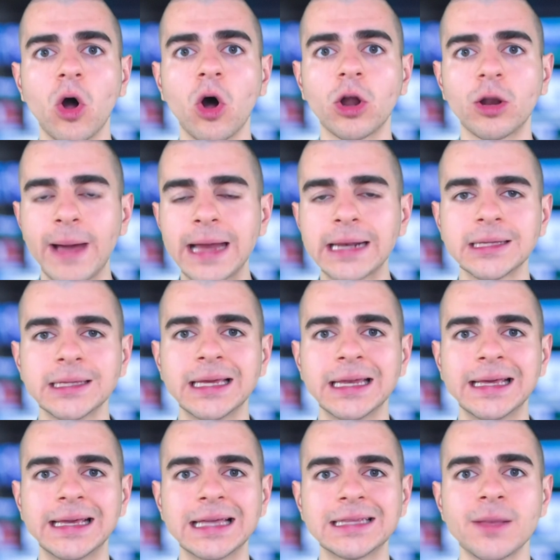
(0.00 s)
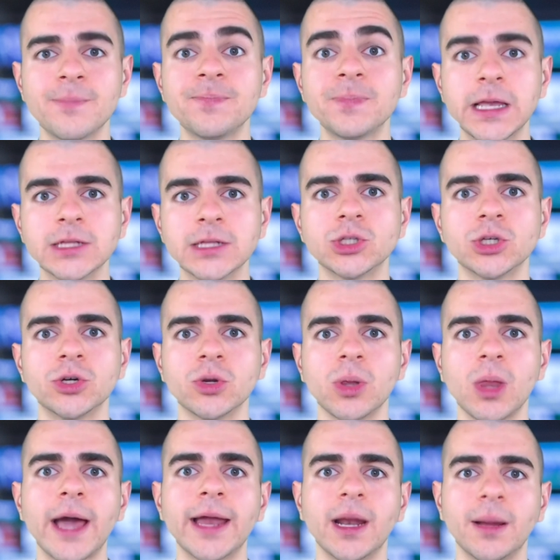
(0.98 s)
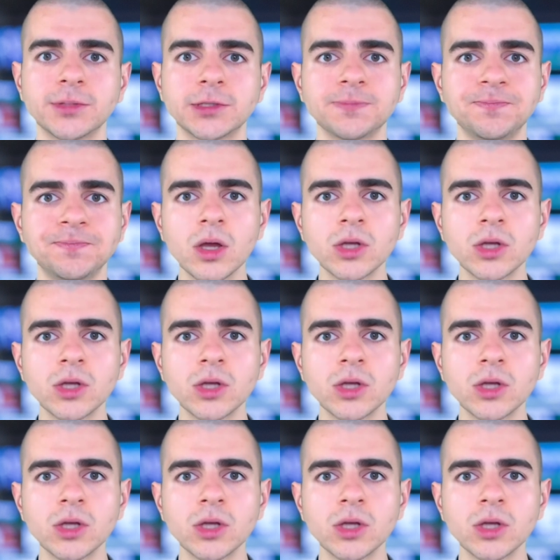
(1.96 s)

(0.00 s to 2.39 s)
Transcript: automatically going to get them into your lineups.